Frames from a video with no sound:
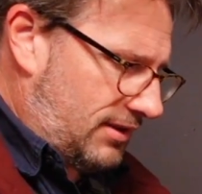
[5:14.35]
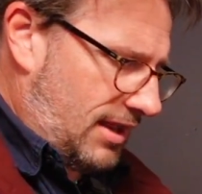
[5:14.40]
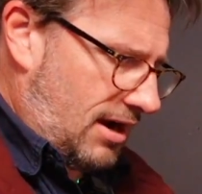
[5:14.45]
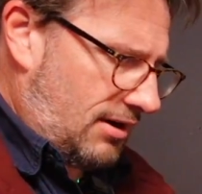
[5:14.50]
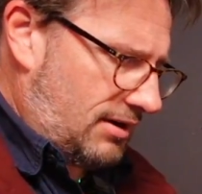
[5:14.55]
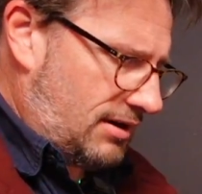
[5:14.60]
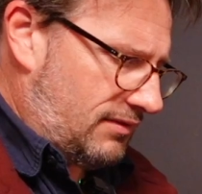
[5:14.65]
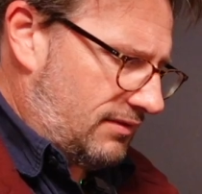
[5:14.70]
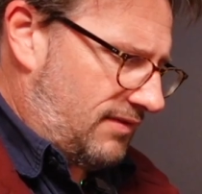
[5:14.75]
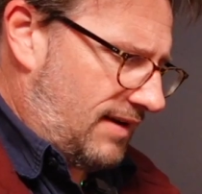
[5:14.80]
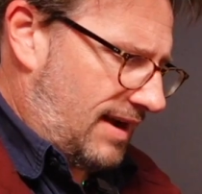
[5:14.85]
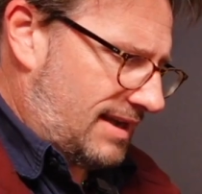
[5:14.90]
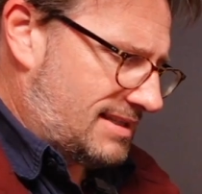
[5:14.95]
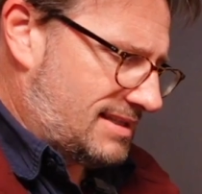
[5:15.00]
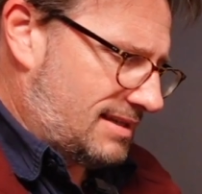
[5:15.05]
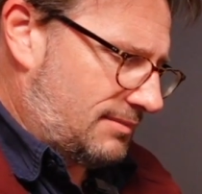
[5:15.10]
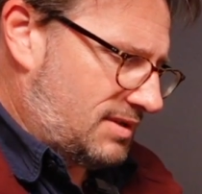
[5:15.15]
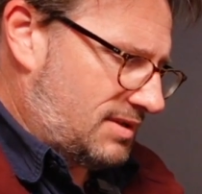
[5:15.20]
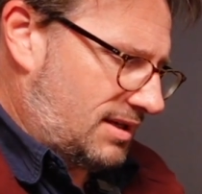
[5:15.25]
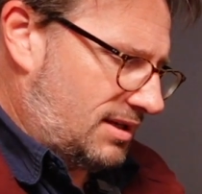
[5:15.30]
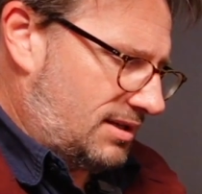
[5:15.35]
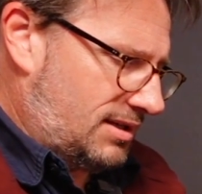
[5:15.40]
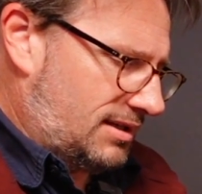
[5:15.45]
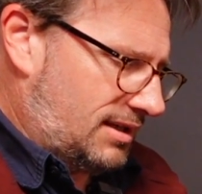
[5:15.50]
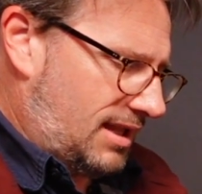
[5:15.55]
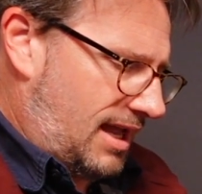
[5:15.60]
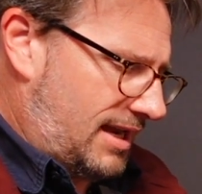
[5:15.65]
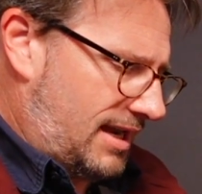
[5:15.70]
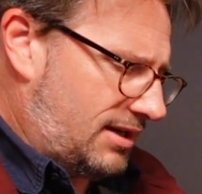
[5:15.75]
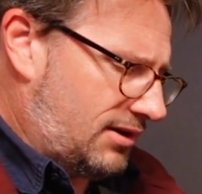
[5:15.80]
there you find something you
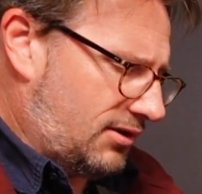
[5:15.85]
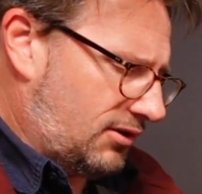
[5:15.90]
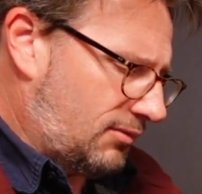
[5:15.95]
like,